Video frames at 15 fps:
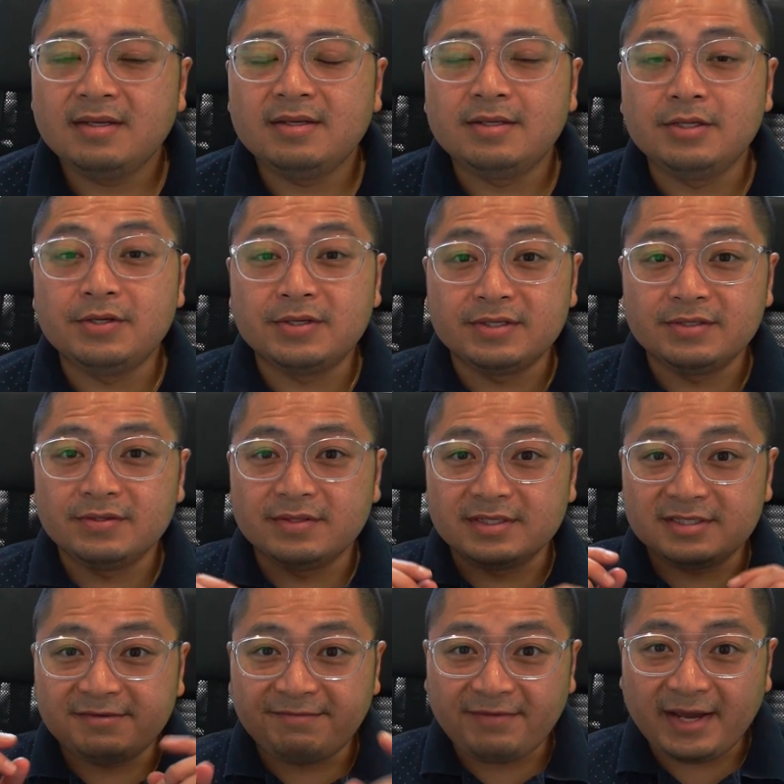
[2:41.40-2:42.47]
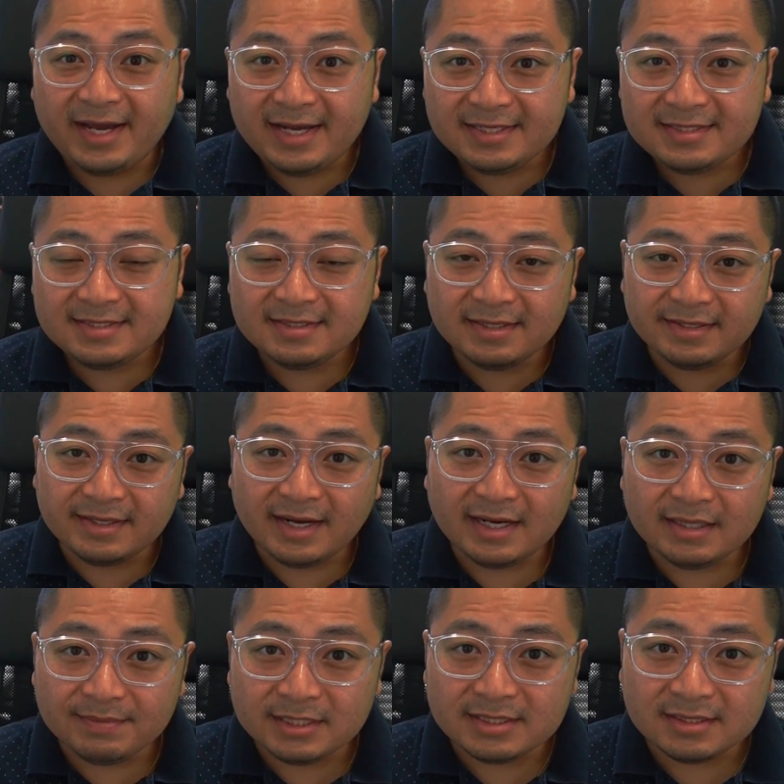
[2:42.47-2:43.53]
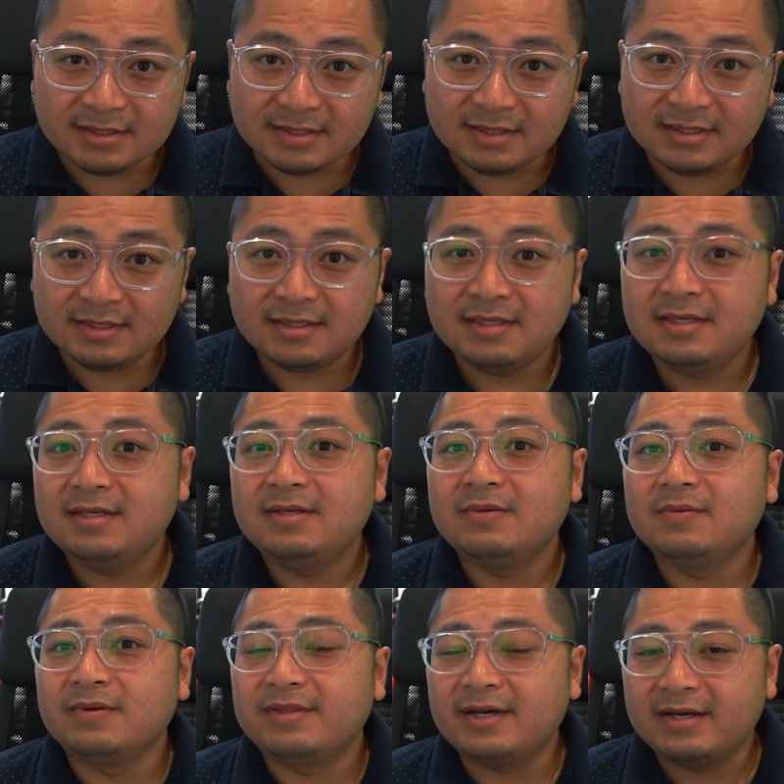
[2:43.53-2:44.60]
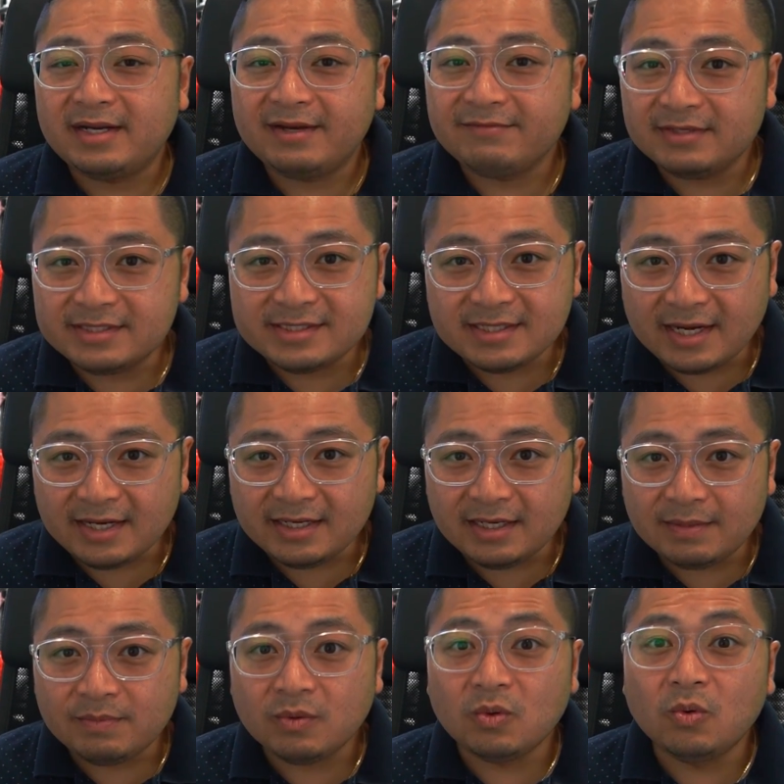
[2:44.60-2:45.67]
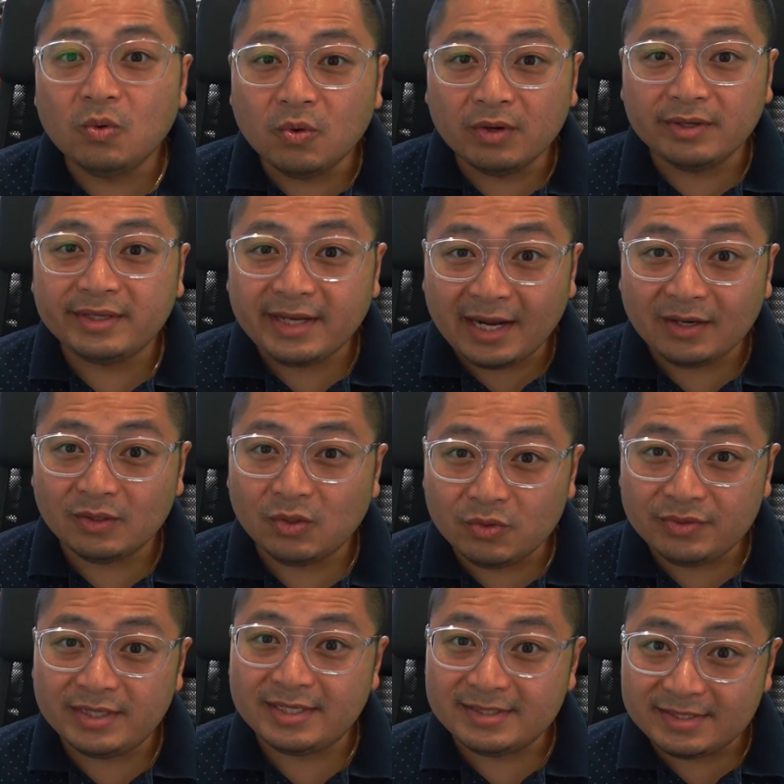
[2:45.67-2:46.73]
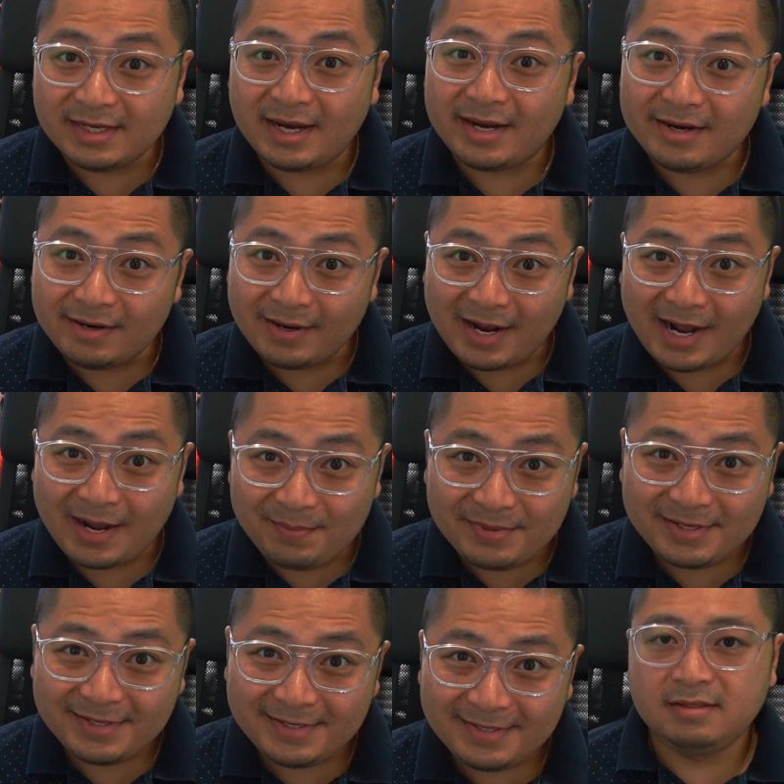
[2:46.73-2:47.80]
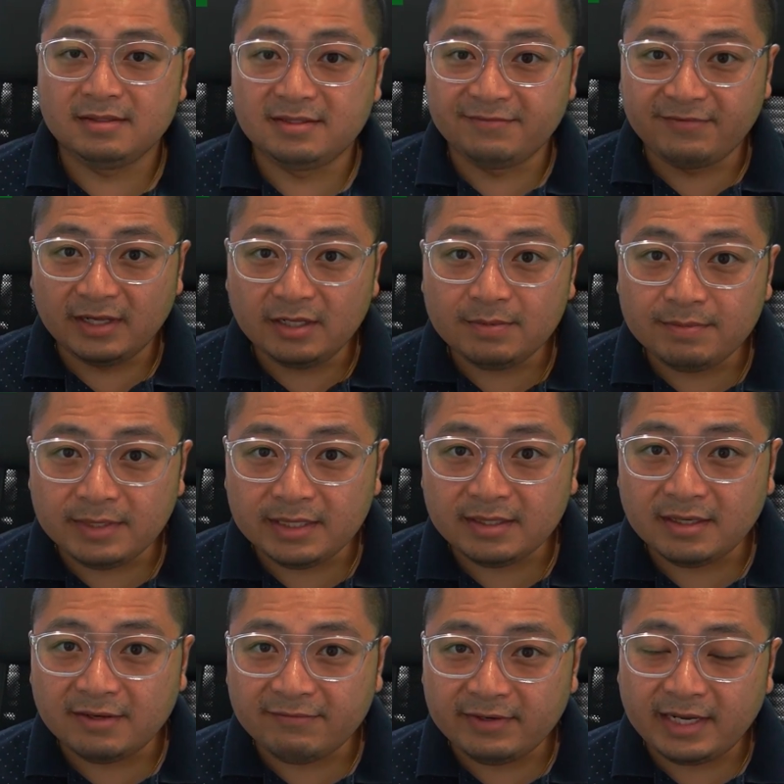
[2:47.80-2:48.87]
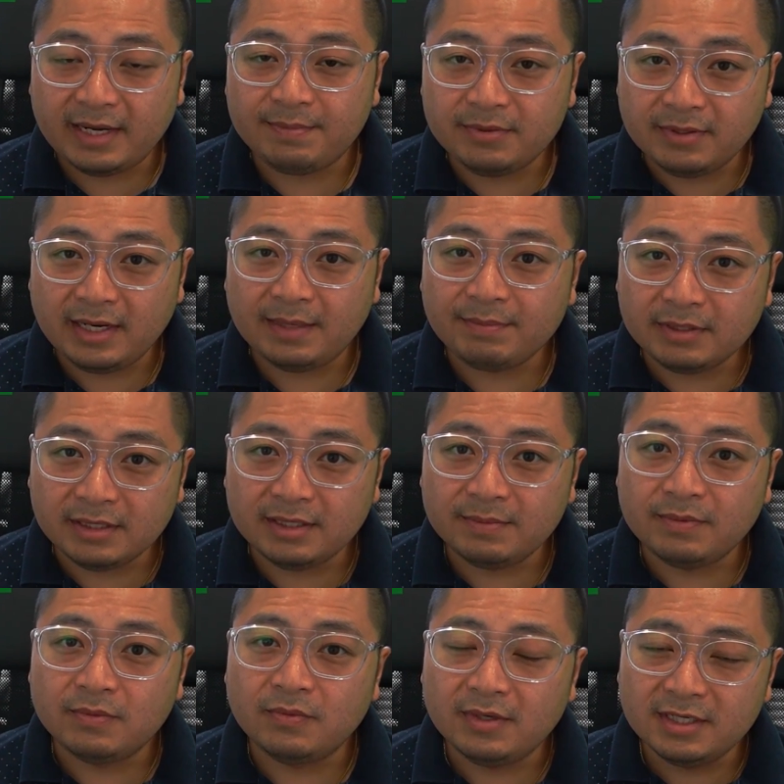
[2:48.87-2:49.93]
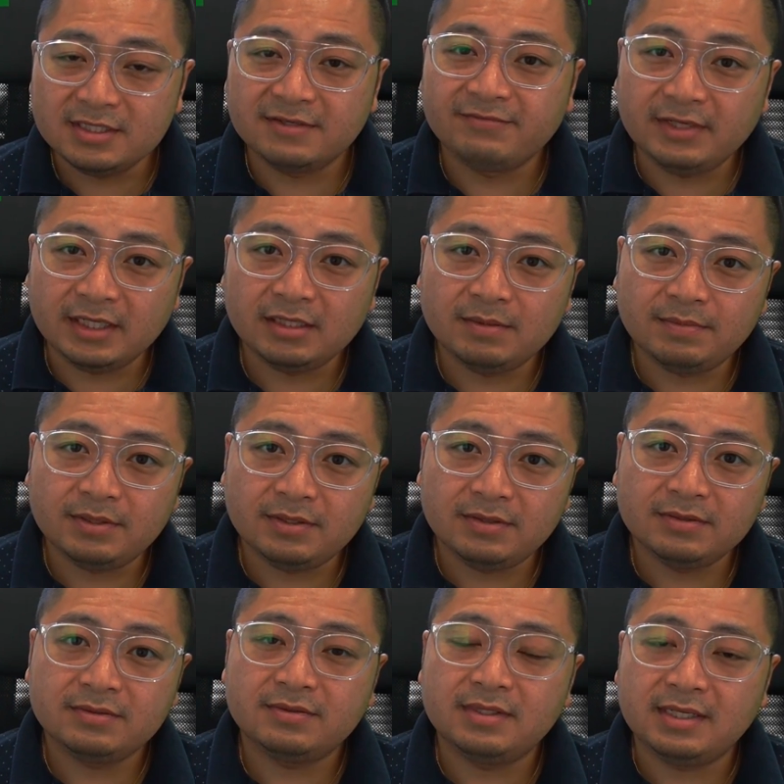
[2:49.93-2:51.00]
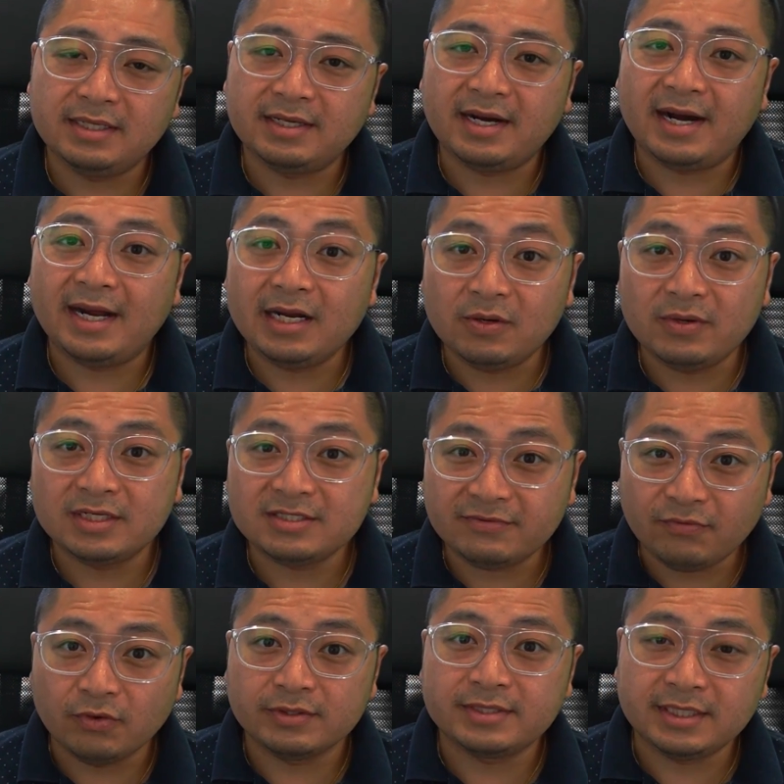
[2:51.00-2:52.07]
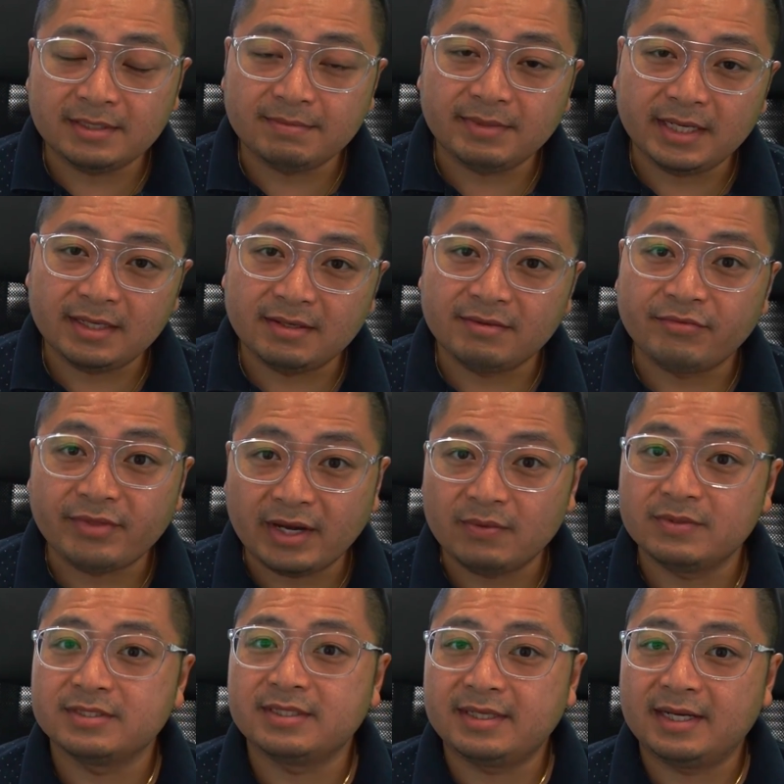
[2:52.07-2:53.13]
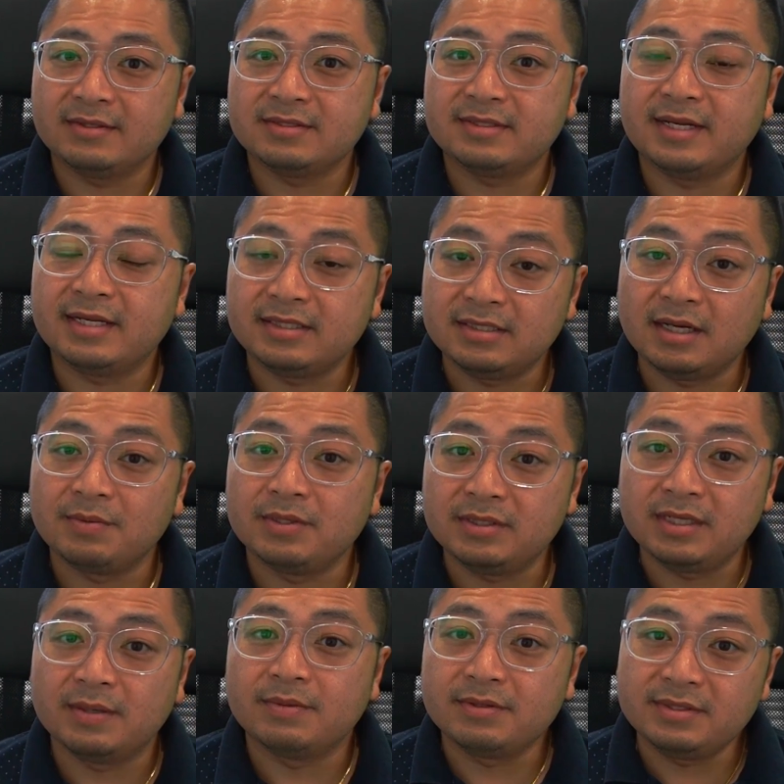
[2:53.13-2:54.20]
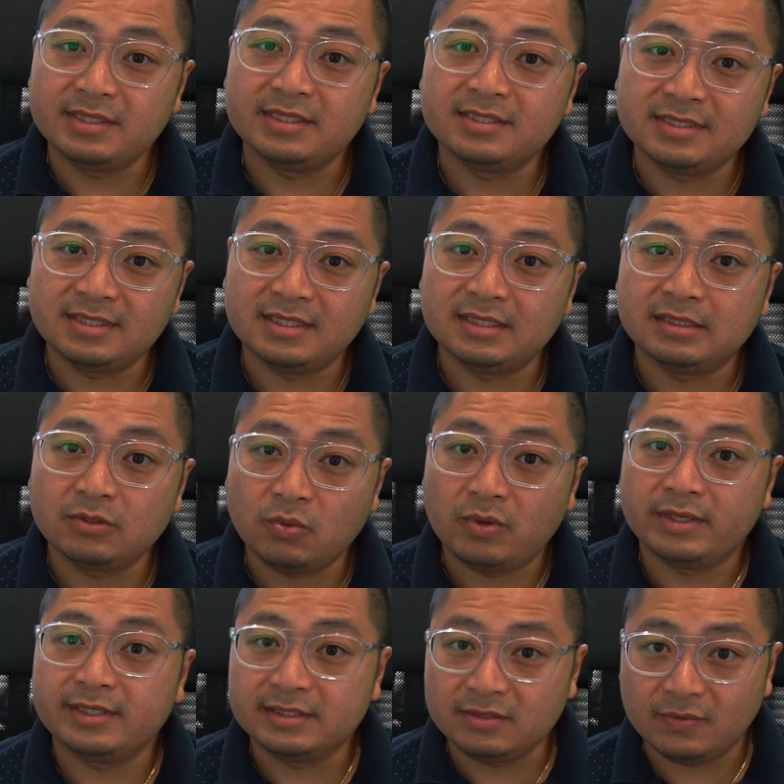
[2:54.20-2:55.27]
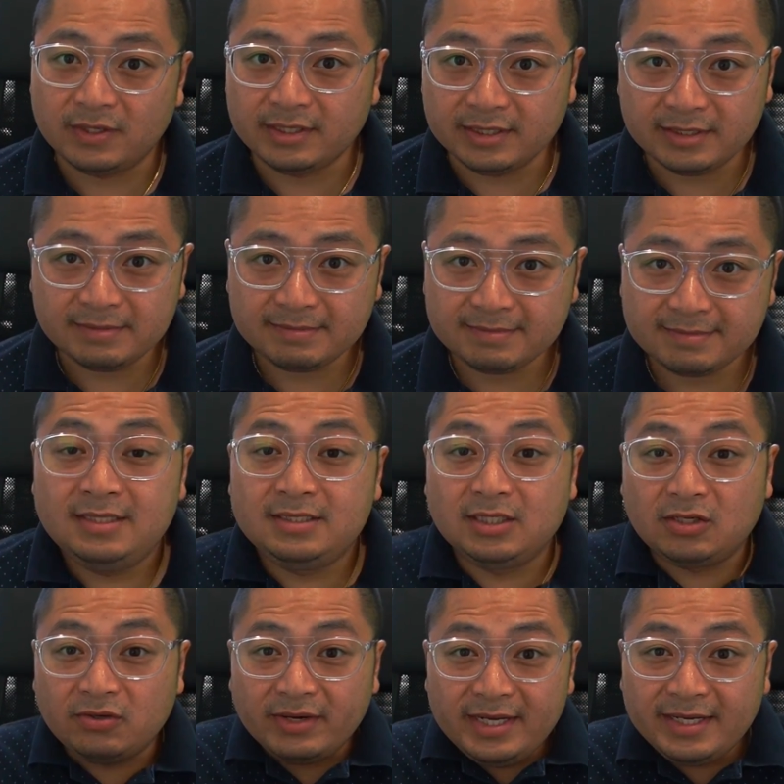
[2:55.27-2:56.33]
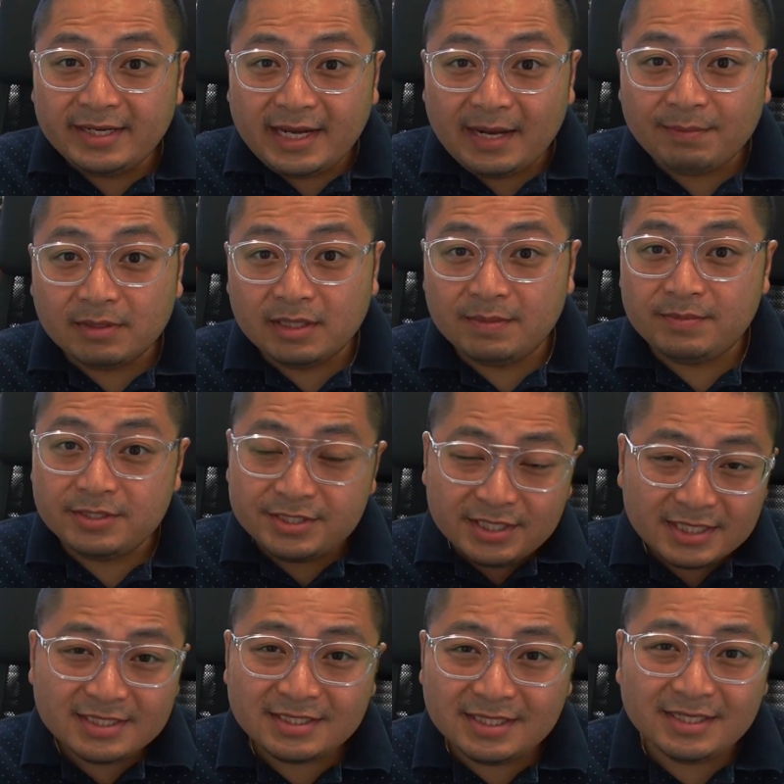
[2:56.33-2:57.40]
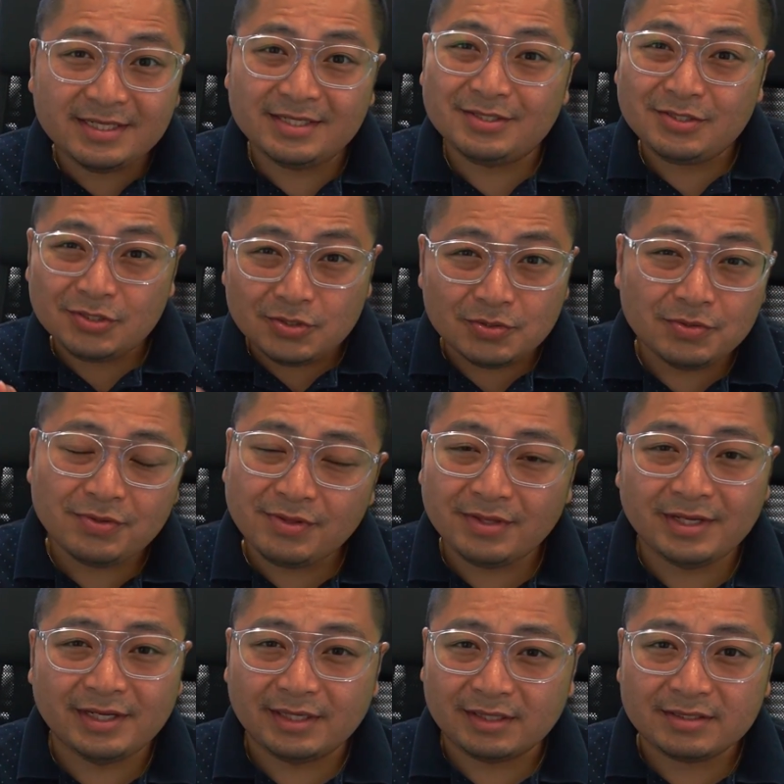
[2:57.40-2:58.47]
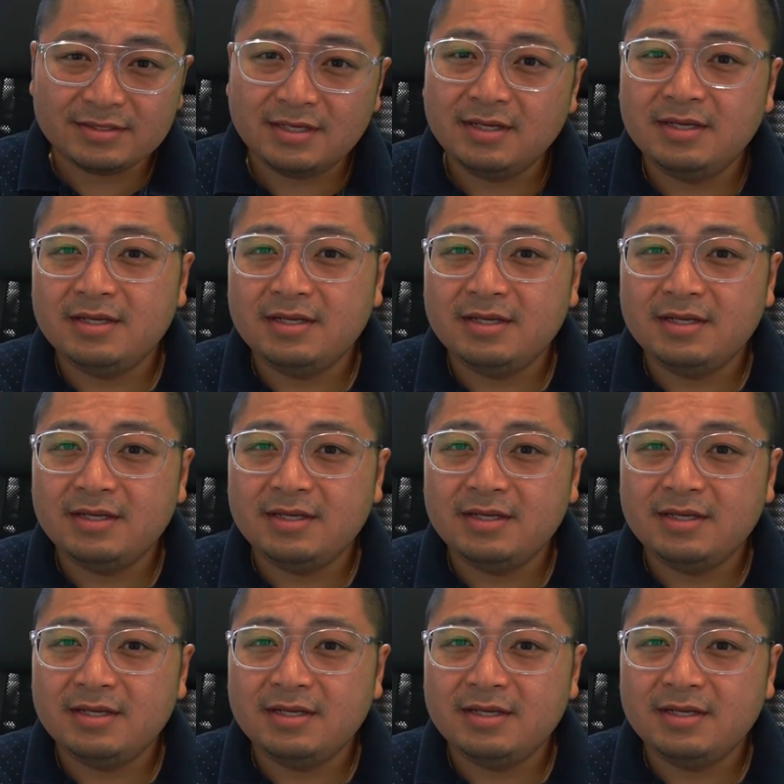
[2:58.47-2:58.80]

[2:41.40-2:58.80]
You can do this fast, anonymously, without having to sign up or download the entire app. The development of an Apple app clip was available in iOS 14 beta that was announced at WWDC 2020. To create an app clip, you just needed two things.